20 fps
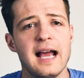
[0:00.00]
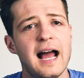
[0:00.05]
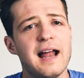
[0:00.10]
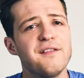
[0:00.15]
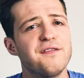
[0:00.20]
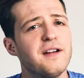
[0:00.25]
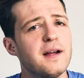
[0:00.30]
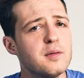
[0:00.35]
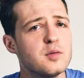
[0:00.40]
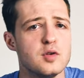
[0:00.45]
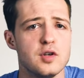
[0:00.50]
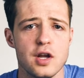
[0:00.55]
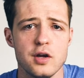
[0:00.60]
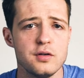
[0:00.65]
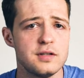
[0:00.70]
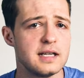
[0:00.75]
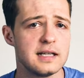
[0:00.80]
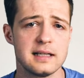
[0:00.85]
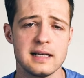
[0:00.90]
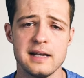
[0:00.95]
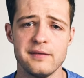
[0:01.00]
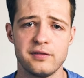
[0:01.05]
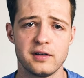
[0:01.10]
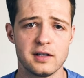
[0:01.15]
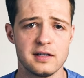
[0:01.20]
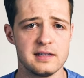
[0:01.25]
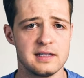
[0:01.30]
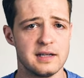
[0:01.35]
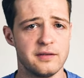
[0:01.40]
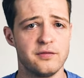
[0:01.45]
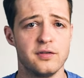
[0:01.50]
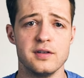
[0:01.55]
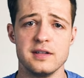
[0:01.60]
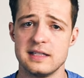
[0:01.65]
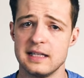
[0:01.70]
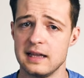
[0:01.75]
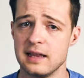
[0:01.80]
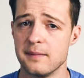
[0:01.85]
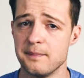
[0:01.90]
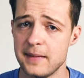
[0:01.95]
and found no significant
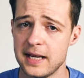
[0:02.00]
difference in the